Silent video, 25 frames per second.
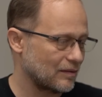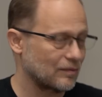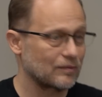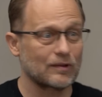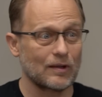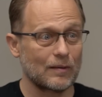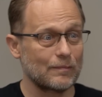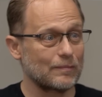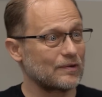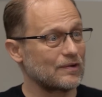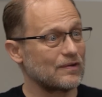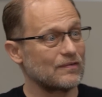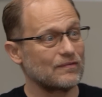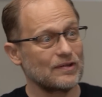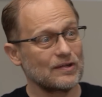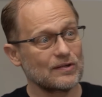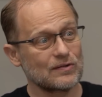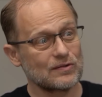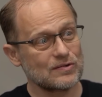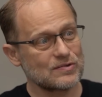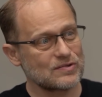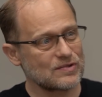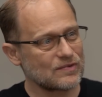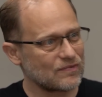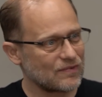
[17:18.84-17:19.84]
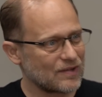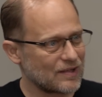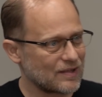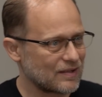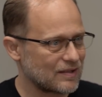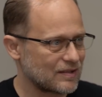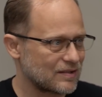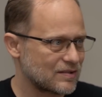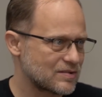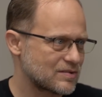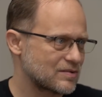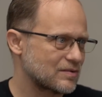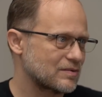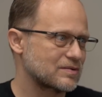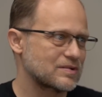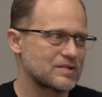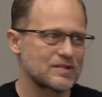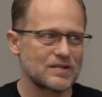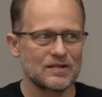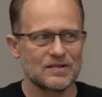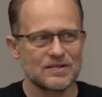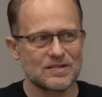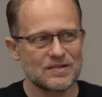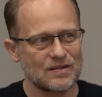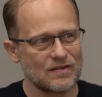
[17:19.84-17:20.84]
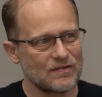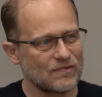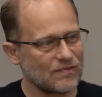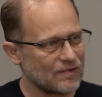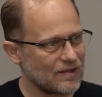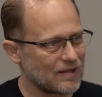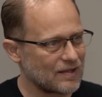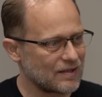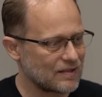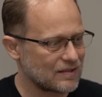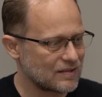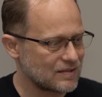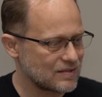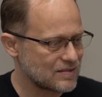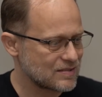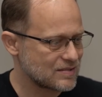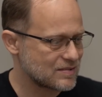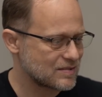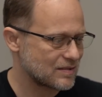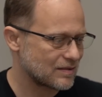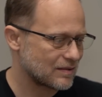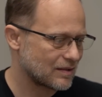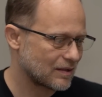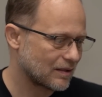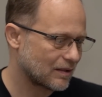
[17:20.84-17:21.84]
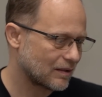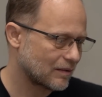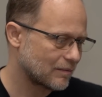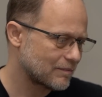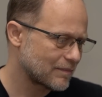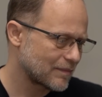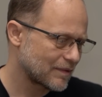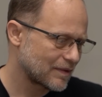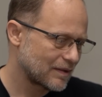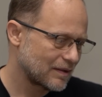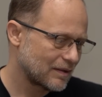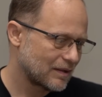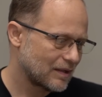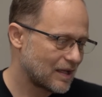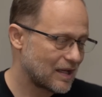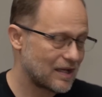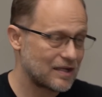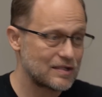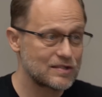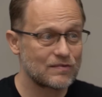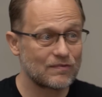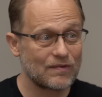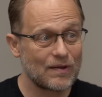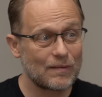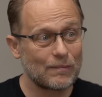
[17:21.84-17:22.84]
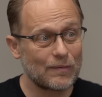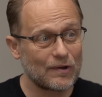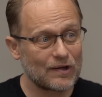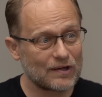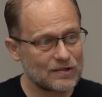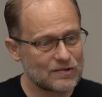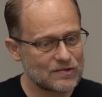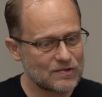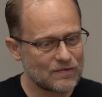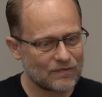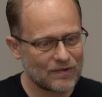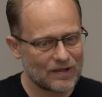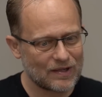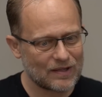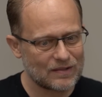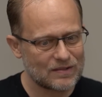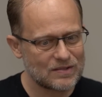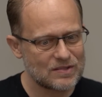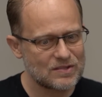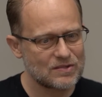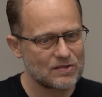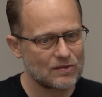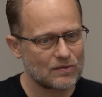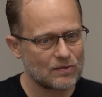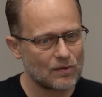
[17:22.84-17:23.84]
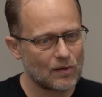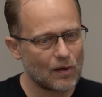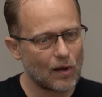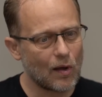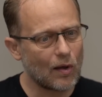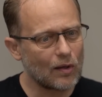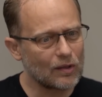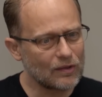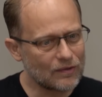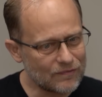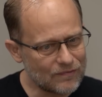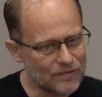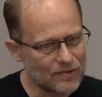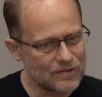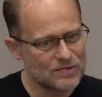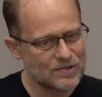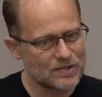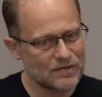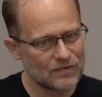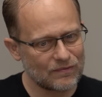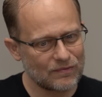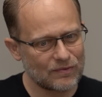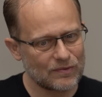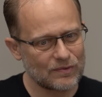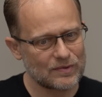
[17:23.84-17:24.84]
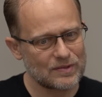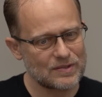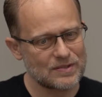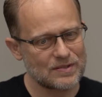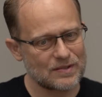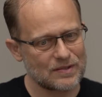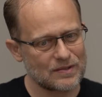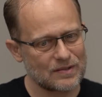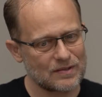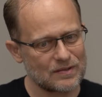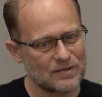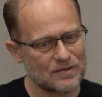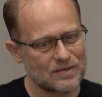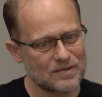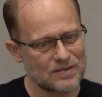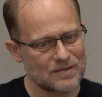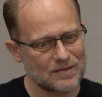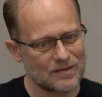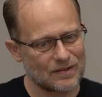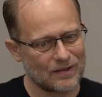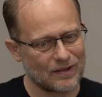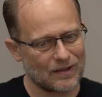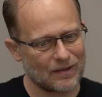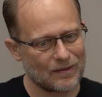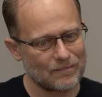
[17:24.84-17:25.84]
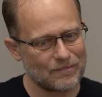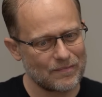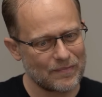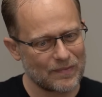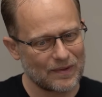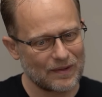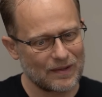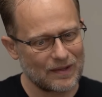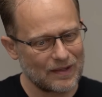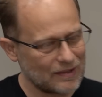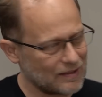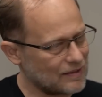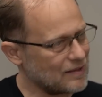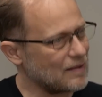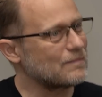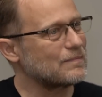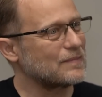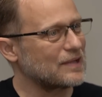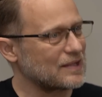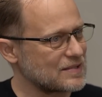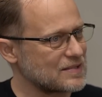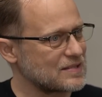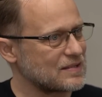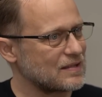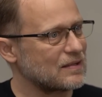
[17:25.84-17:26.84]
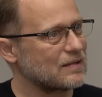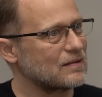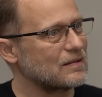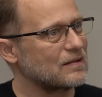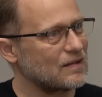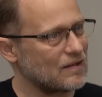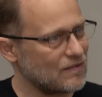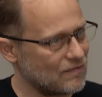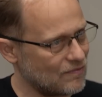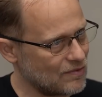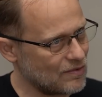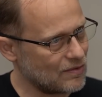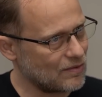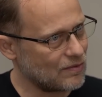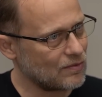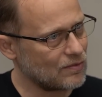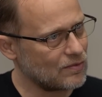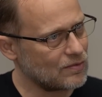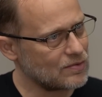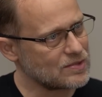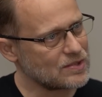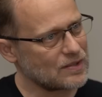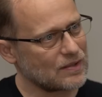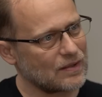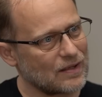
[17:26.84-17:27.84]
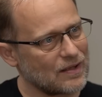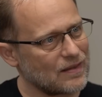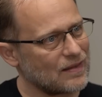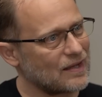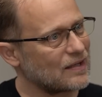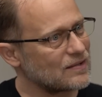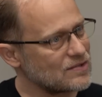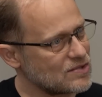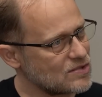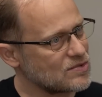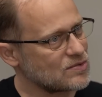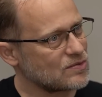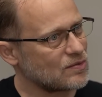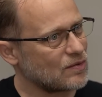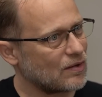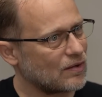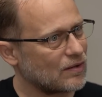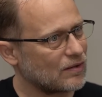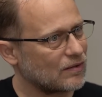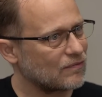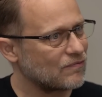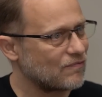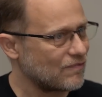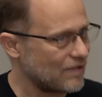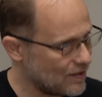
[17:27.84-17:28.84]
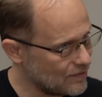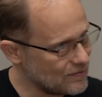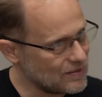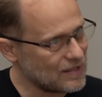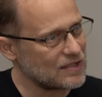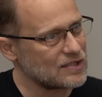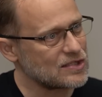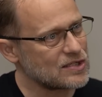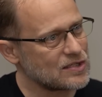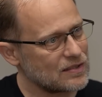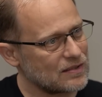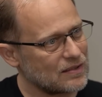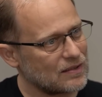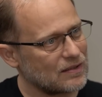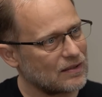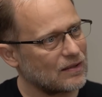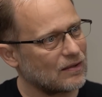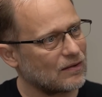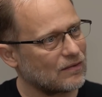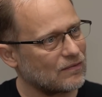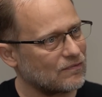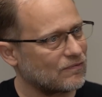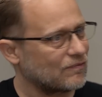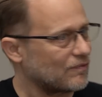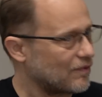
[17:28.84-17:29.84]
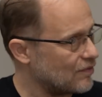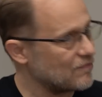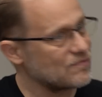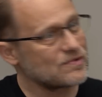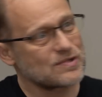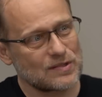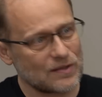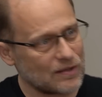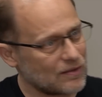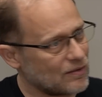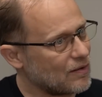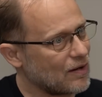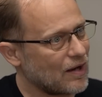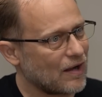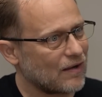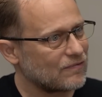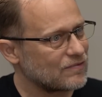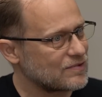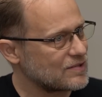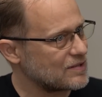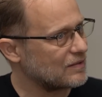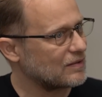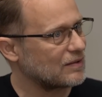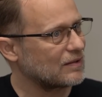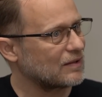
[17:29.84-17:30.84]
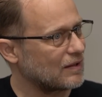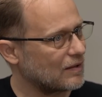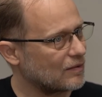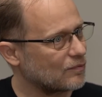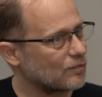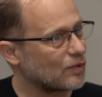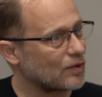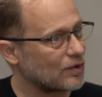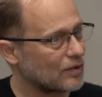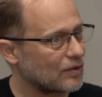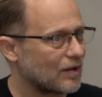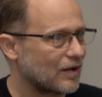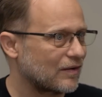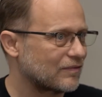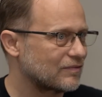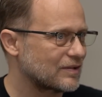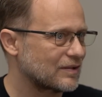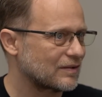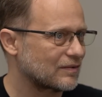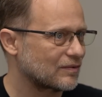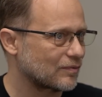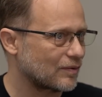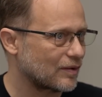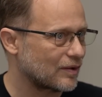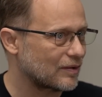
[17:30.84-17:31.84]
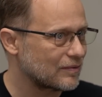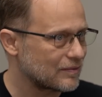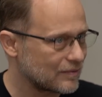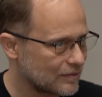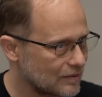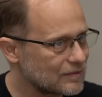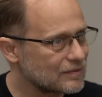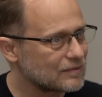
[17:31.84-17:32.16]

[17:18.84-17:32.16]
Company of Heroes fans or CNC fans, Age of Empires fans. So all of those influences get mixed in, even though there's kind of that strong foundation of Starcraft and Warcraft as well.